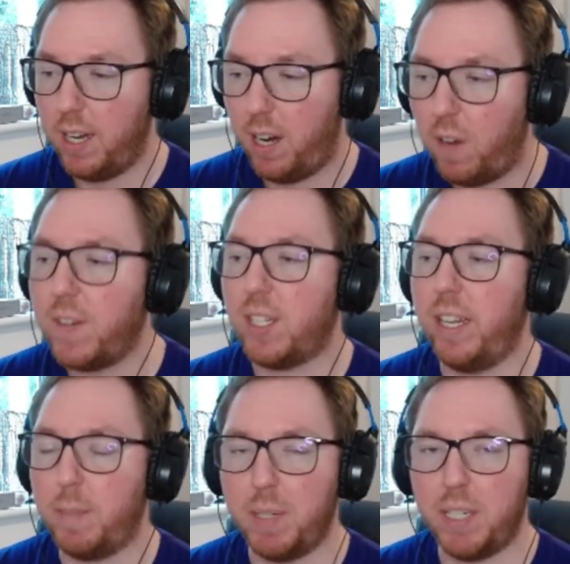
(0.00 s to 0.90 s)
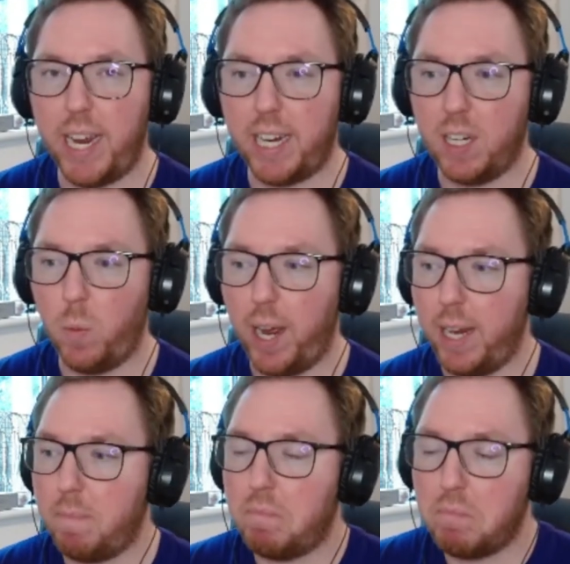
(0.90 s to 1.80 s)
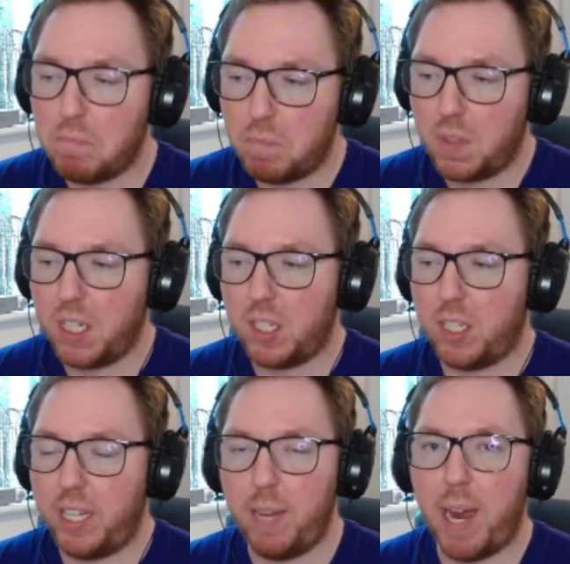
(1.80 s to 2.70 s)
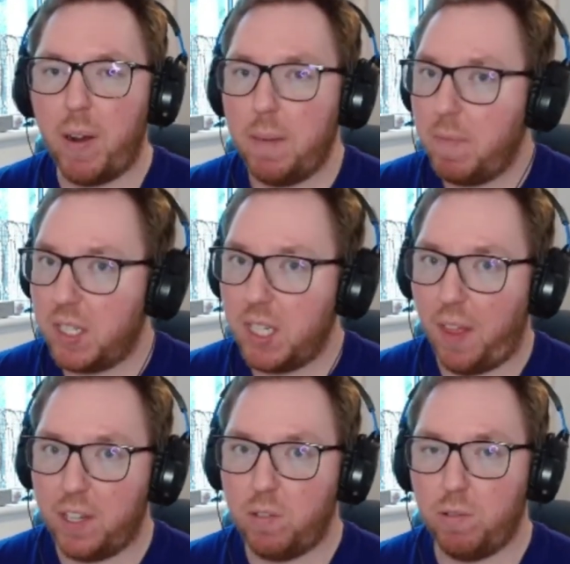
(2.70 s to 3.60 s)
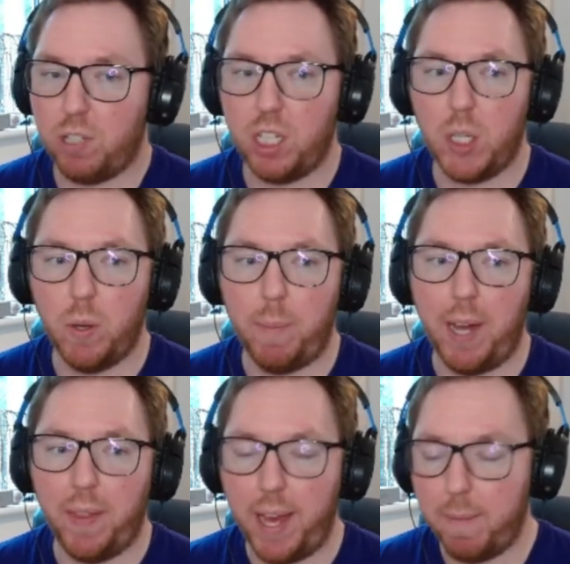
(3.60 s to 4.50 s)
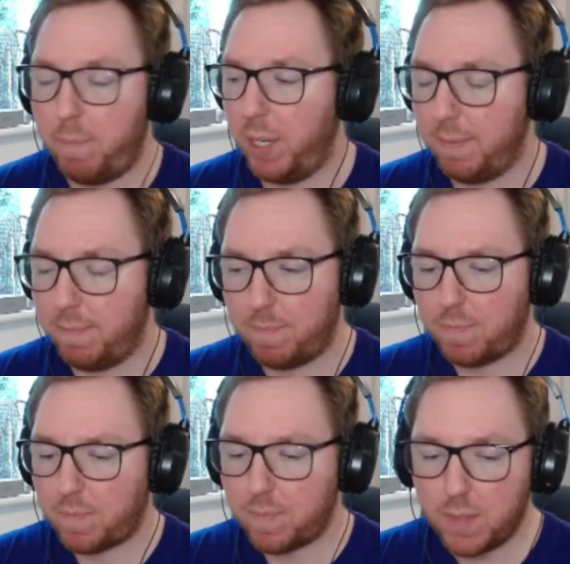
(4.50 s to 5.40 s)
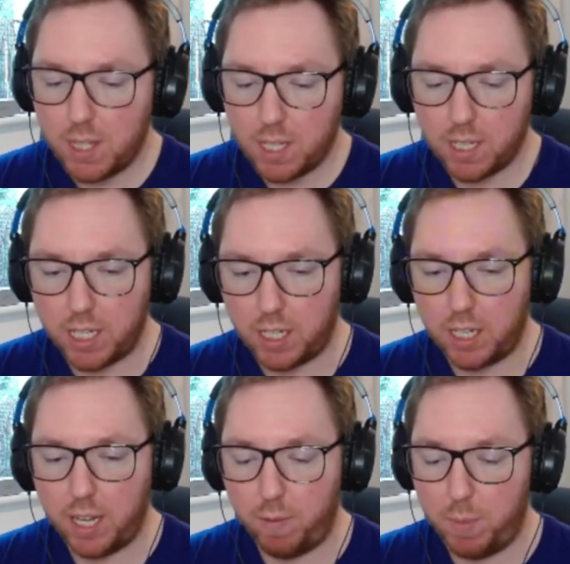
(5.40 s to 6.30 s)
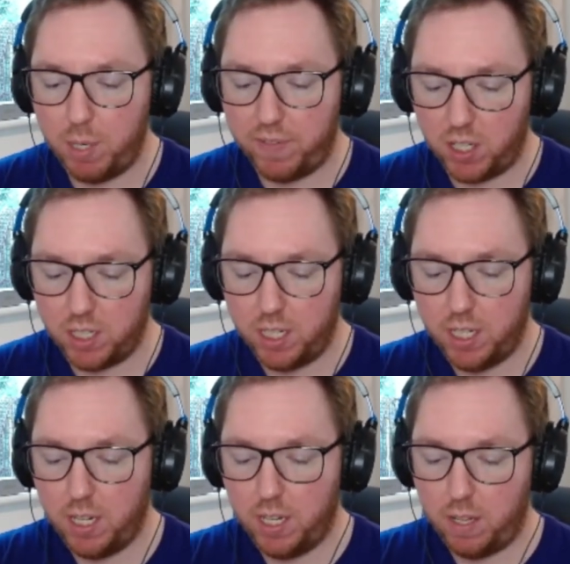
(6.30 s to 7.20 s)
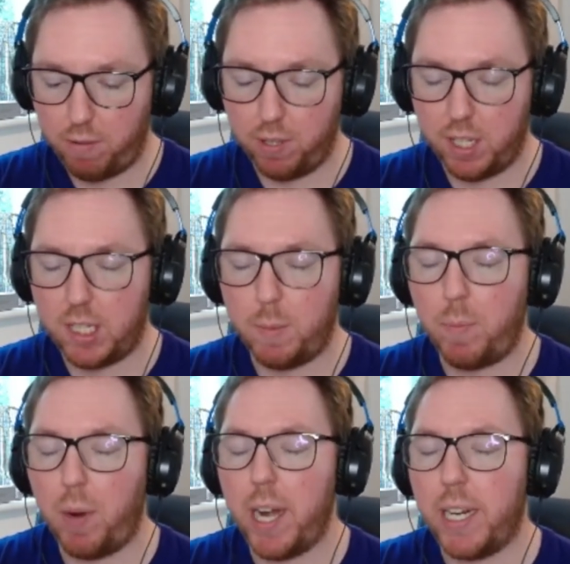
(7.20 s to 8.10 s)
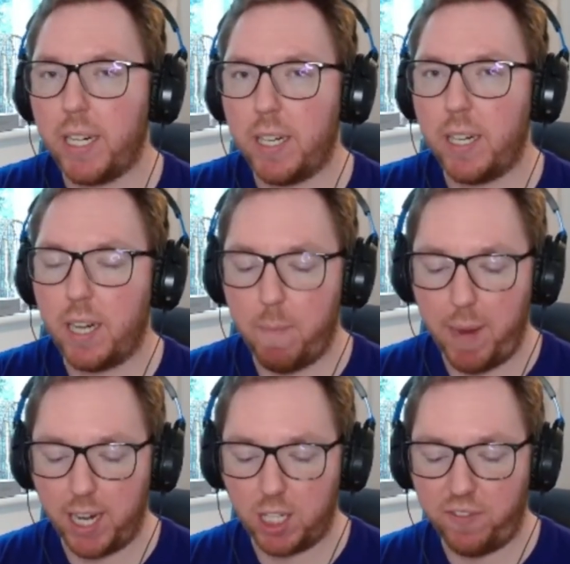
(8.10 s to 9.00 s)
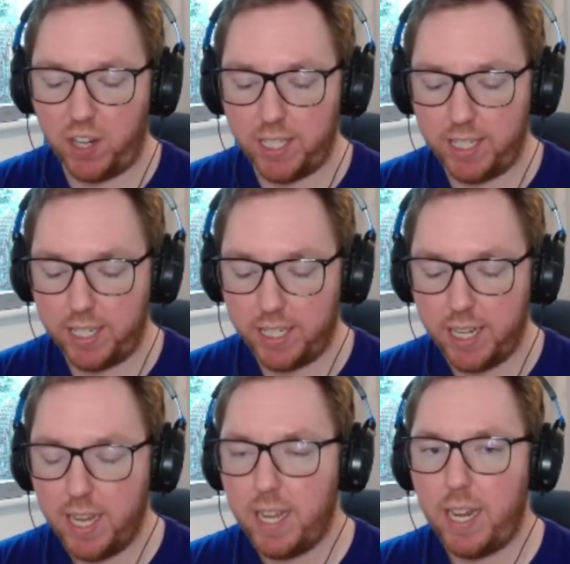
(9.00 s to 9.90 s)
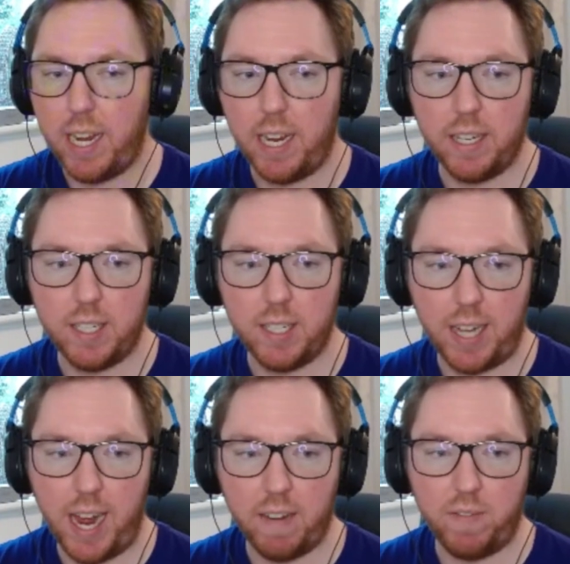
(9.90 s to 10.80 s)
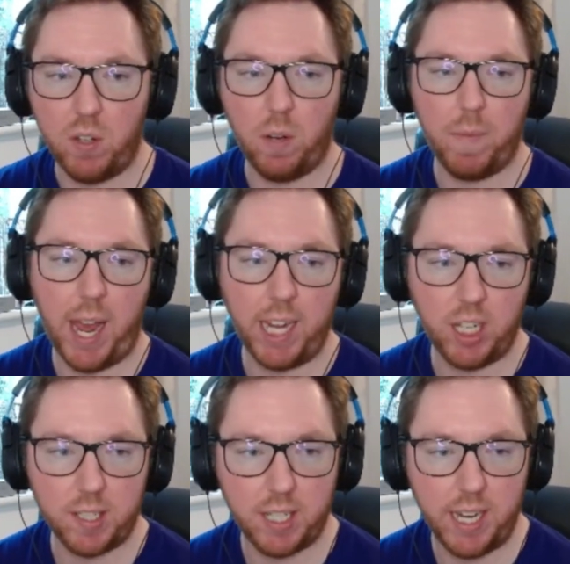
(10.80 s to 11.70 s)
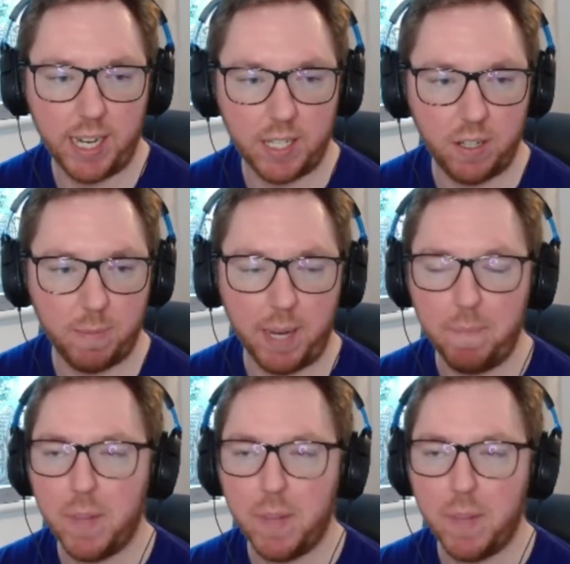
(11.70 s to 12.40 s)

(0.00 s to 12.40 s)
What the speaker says: Obviously, it's been taken away. It's a team error. There's nothing George can do about that, but he'll move on through the summer break, come back fighting in Zandvoort. Hey, Justin, how you doing, mate?